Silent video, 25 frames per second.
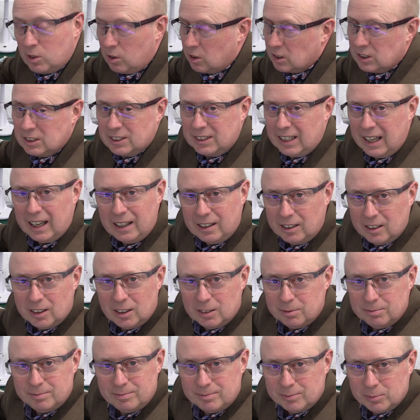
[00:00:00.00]
got a
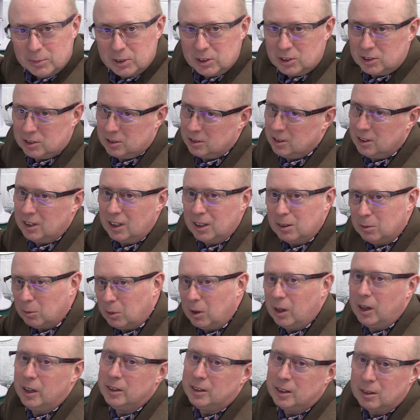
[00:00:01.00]
stand, which, you know,
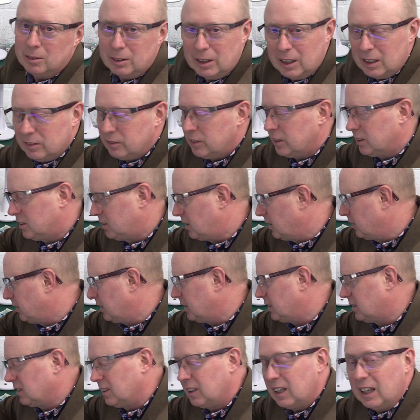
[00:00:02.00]
why don't Airfix do
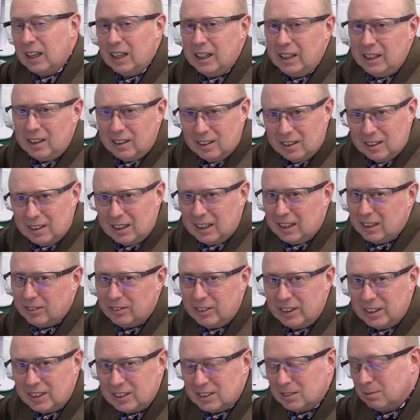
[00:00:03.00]
it today?
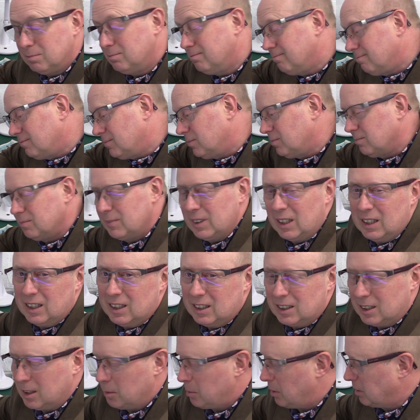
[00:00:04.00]
Airfix?
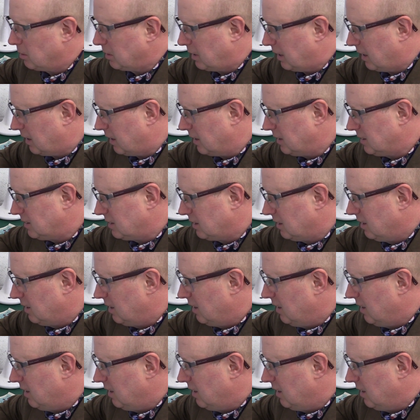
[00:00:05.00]
Come on guys.